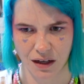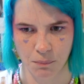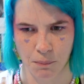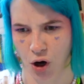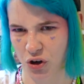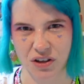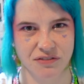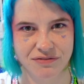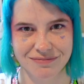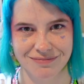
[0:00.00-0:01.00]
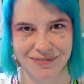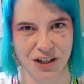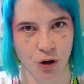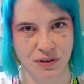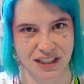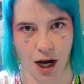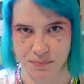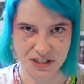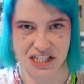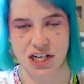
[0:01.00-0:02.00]
mark, you know, it's like up
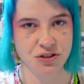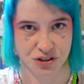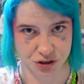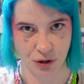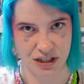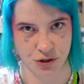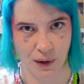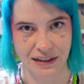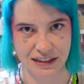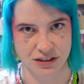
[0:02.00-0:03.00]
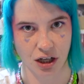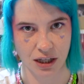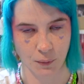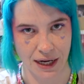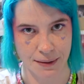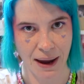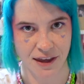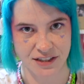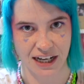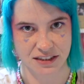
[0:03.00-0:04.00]
to the teacher's discretion, right? Like, it's not like writing a
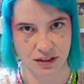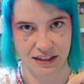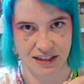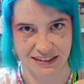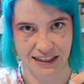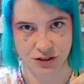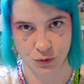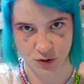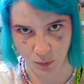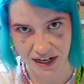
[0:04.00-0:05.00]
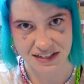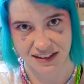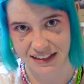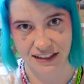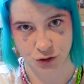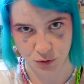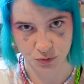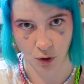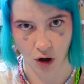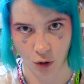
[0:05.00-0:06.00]
math test, like, this answer is right, this answer is
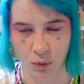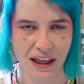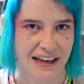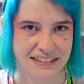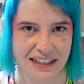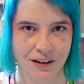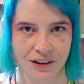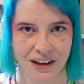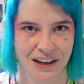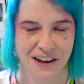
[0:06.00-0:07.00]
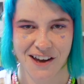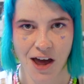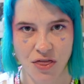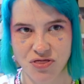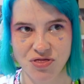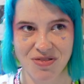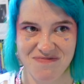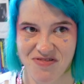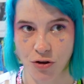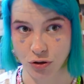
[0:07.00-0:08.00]
wrong. Well, ASL,
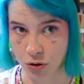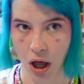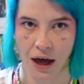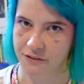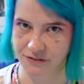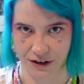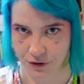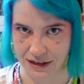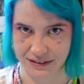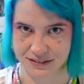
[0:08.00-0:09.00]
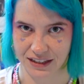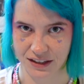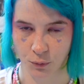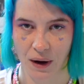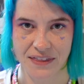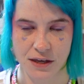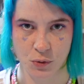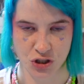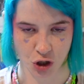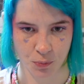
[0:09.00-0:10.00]
there's a lot of variance. Like, the way that you
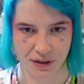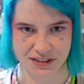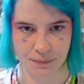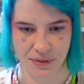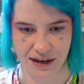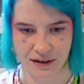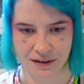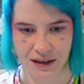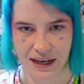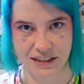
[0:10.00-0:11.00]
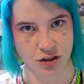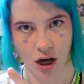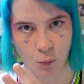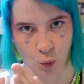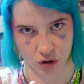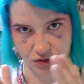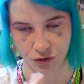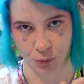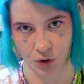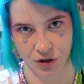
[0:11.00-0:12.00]
interpret something is not word
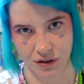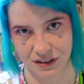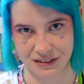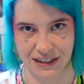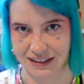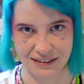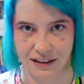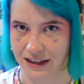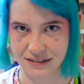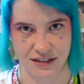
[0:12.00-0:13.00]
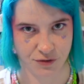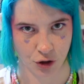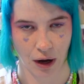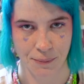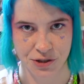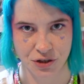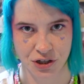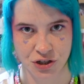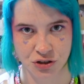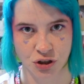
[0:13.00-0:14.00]
for word, because ASL has a different grammar
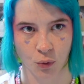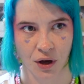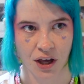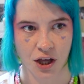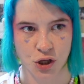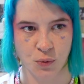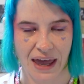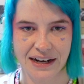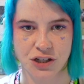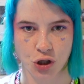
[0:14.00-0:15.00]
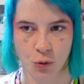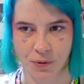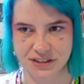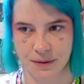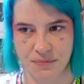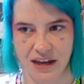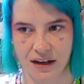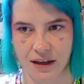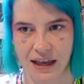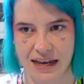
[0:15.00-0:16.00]
structure, so you can interpret
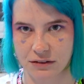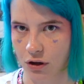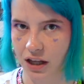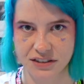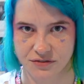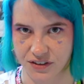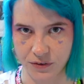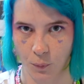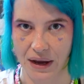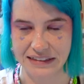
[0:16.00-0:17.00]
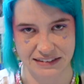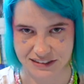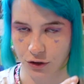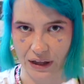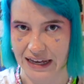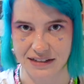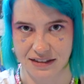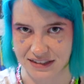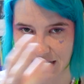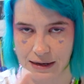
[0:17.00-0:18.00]
something in lots of different ways and still get to
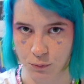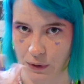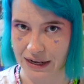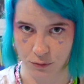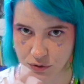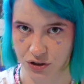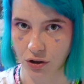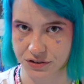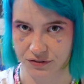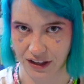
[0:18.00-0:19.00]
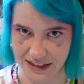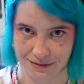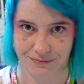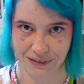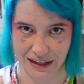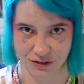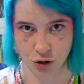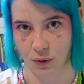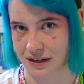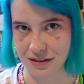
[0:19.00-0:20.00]
the same end result of, like, that's a
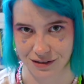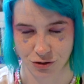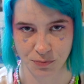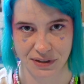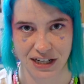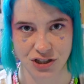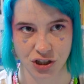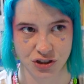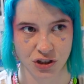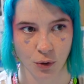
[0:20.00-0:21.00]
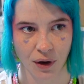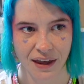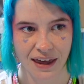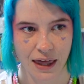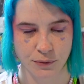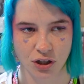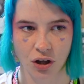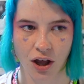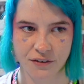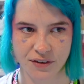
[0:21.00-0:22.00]
correct interpretation. So it was, a
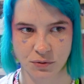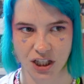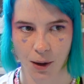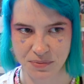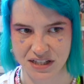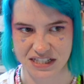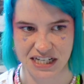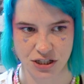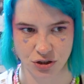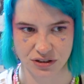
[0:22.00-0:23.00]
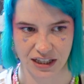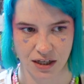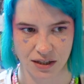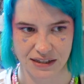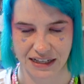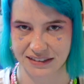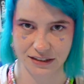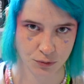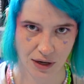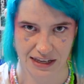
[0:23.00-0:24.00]
lot of it was up to the teachers, like, yes,
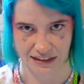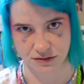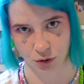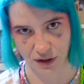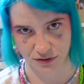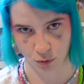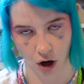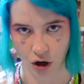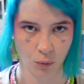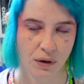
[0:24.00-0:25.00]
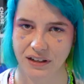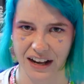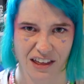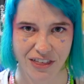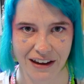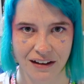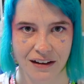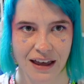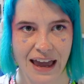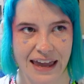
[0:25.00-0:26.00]
that's right, yep, no, that's wrong, what kind of thing.
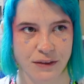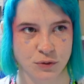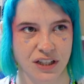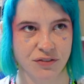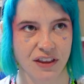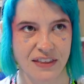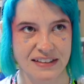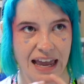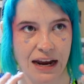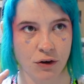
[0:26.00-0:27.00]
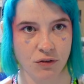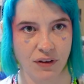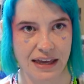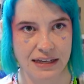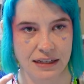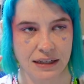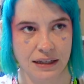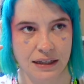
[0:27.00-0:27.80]
And there was definitely this air of, like,